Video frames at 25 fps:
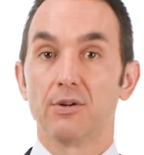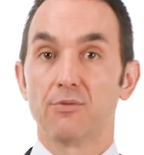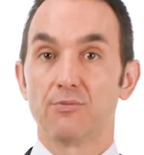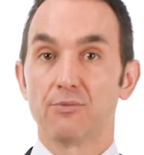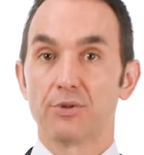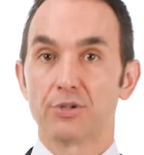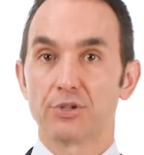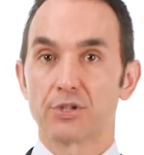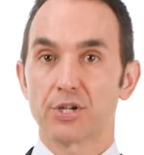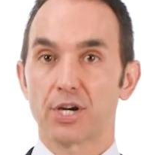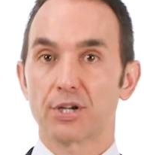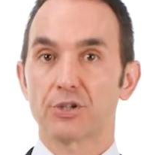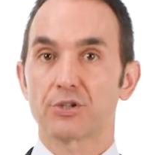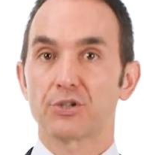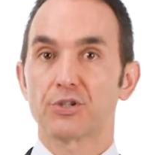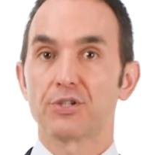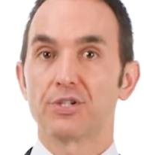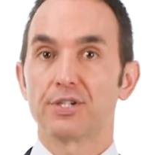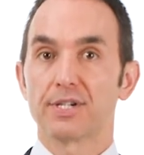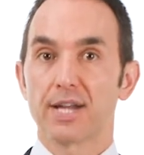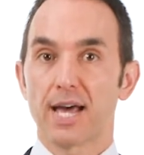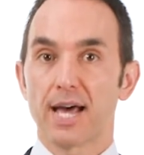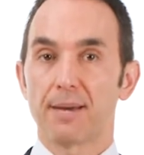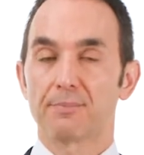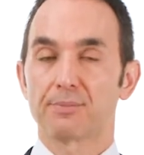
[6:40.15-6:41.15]
reduction
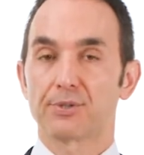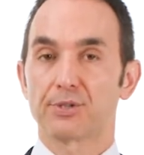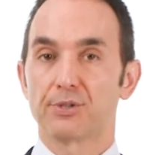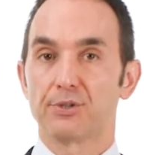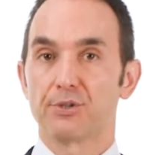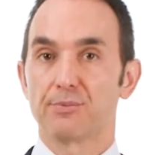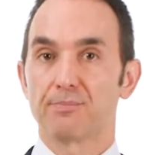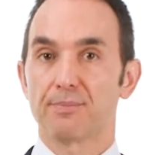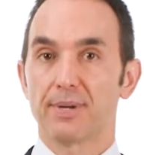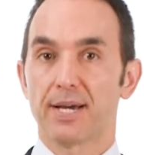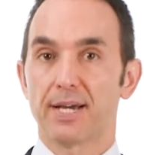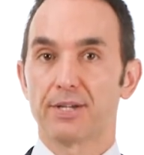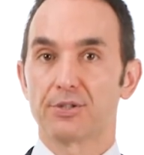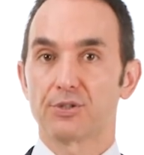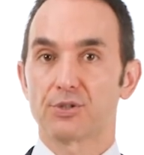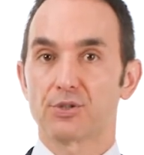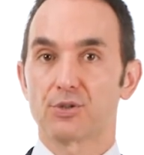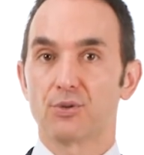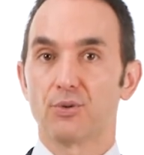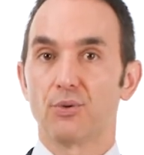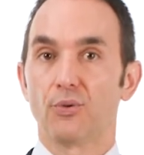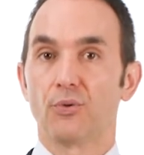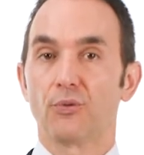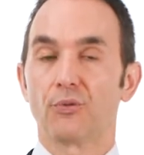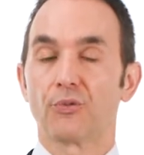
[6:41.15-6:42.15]
in absolute pain
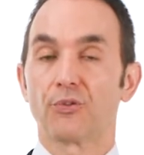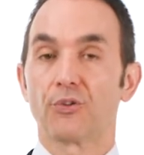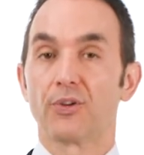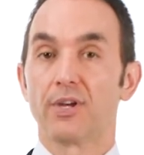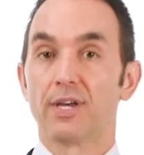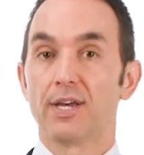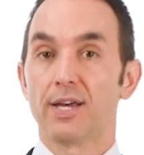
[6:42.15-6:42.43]
scores,